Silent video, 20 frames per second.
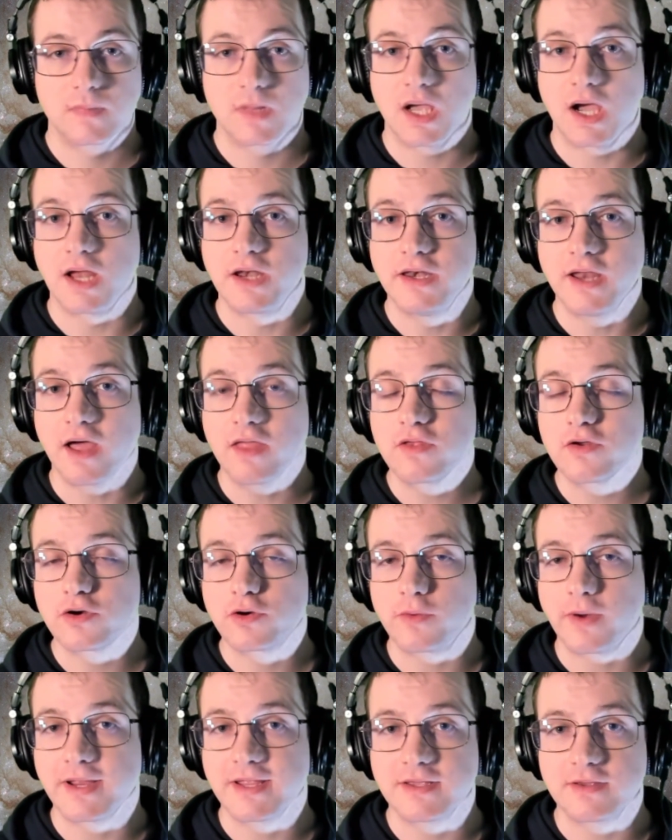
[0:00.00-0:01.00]
Another
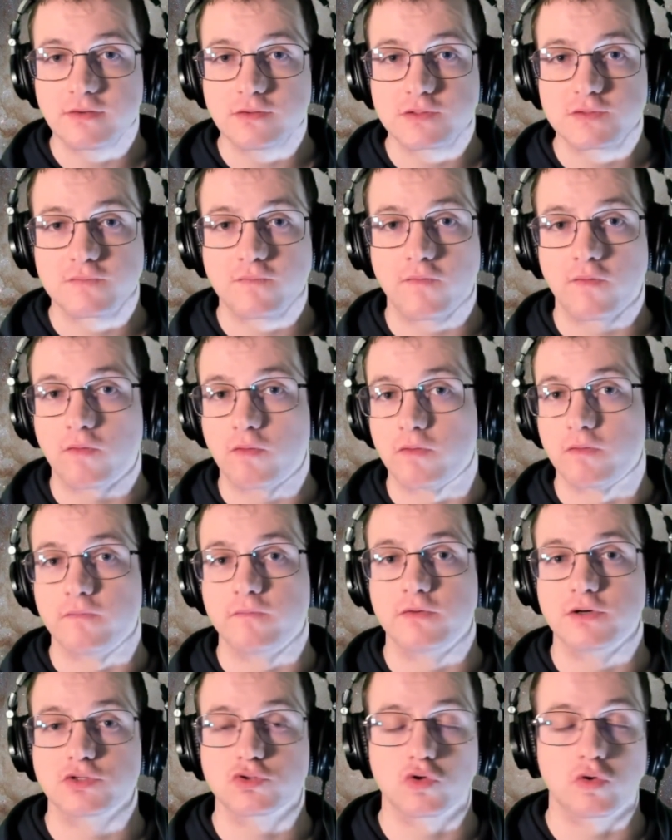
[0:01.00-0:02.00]
great use for
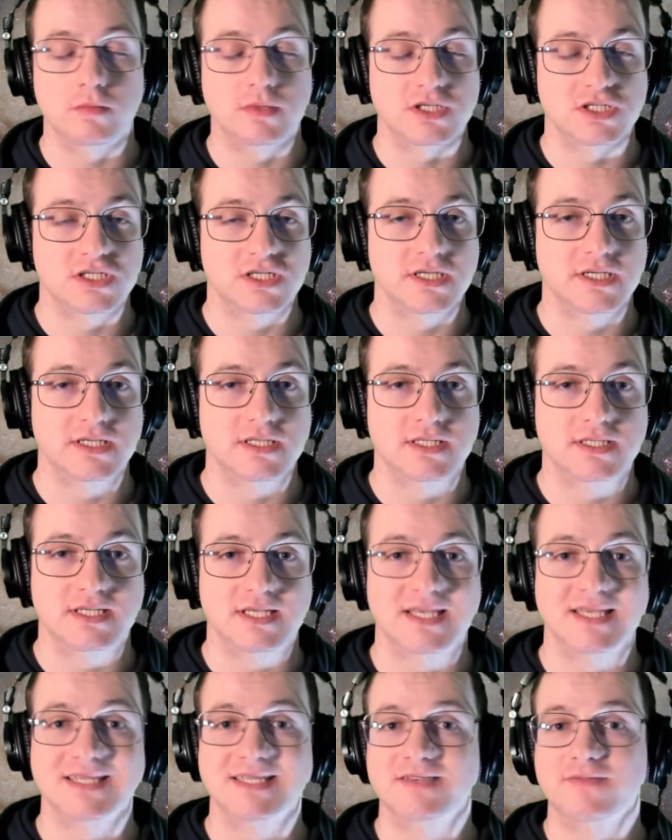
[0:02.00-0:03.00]
virtual machines
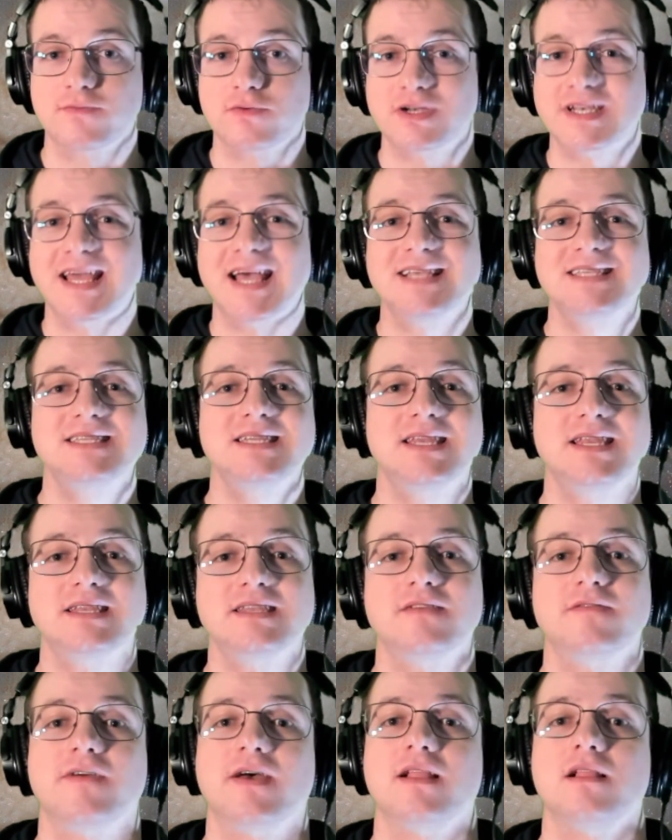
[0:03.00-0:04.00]
is for testing and
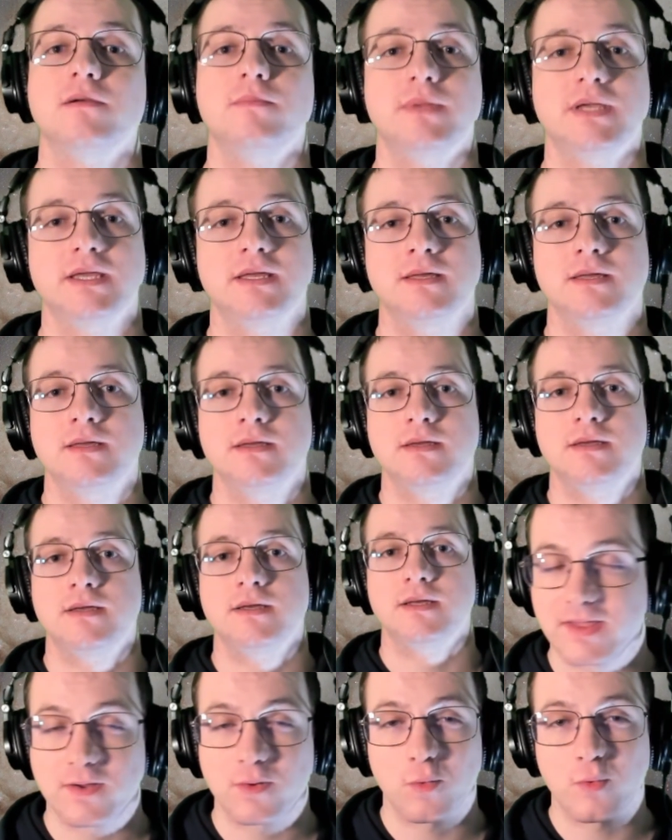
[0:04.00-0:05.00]
development.
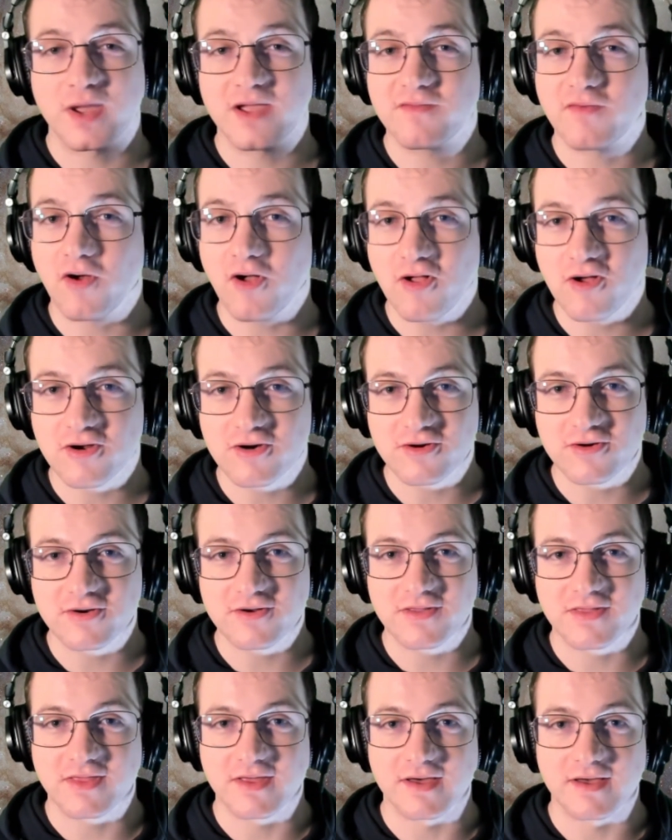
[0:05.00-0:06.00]
We have all
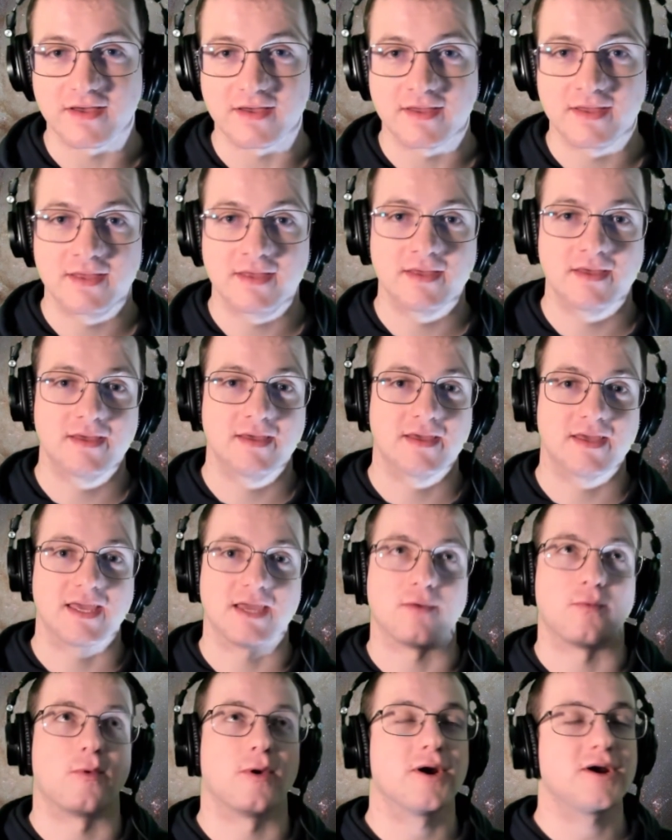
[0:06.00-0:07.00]
heard it
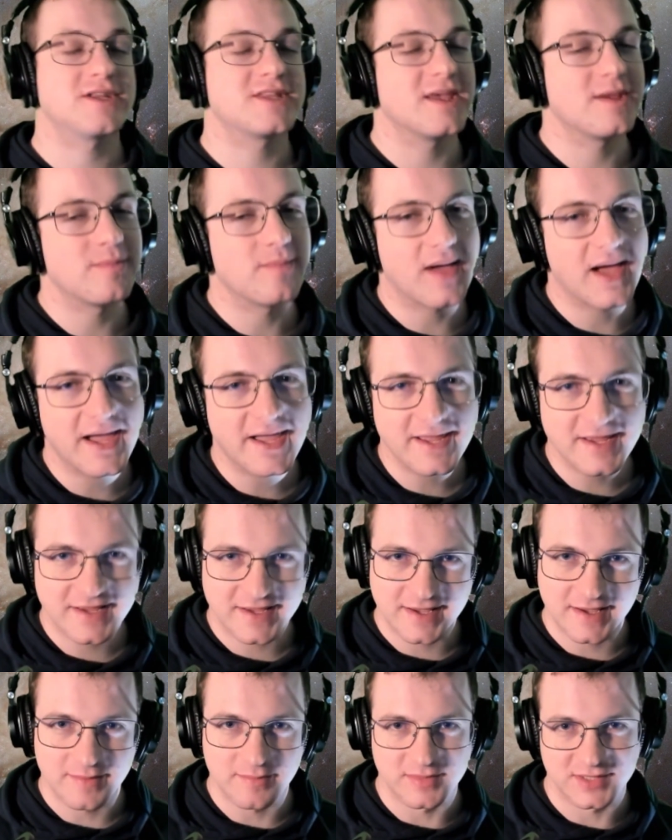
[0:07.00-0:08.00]
worked on my
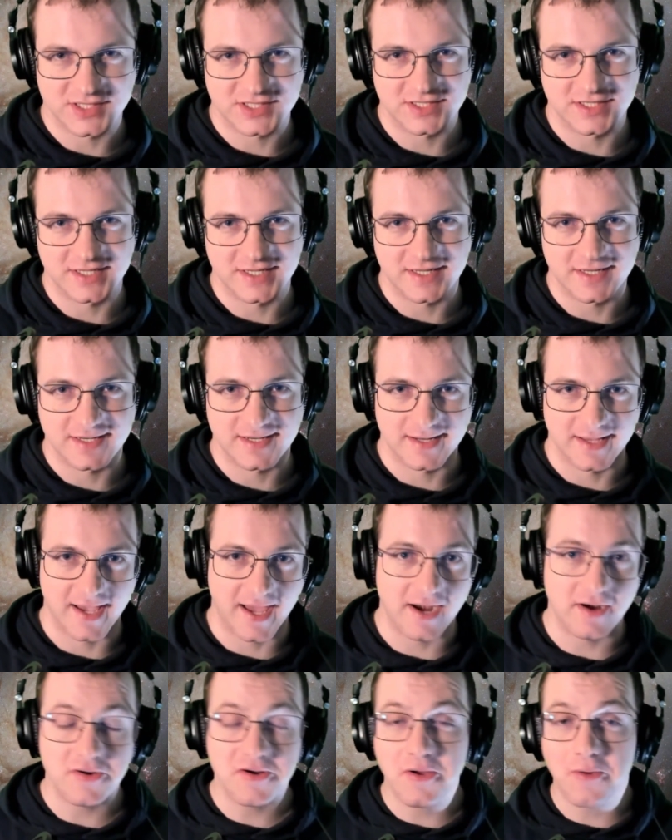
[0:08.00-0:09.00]
machine. I
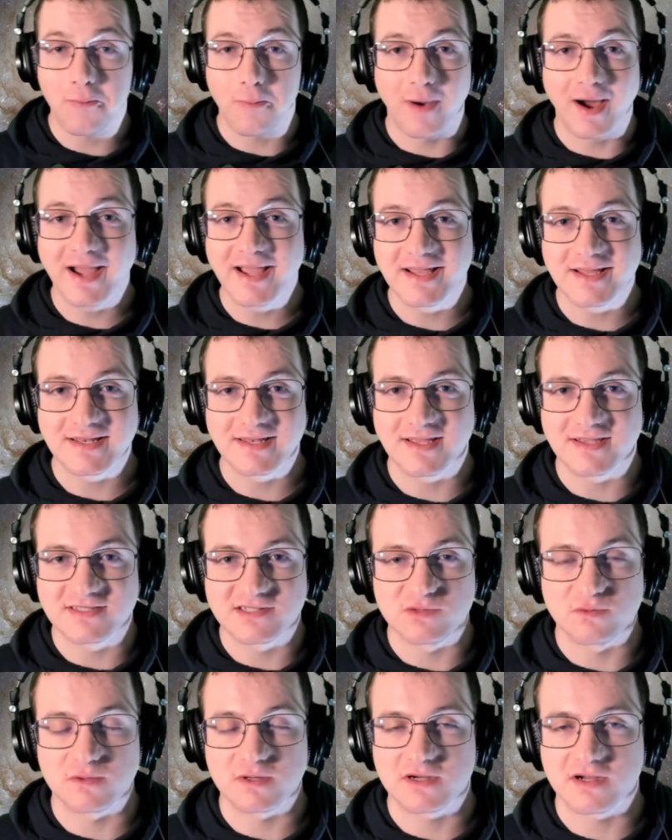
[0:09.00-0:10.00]
don't know why it doesn't
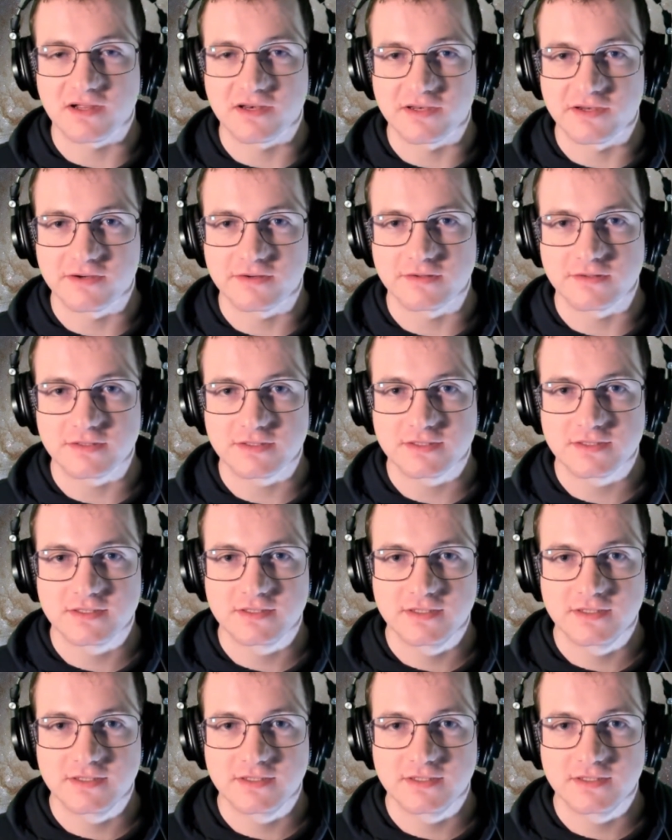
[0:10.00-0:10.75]
work on yours.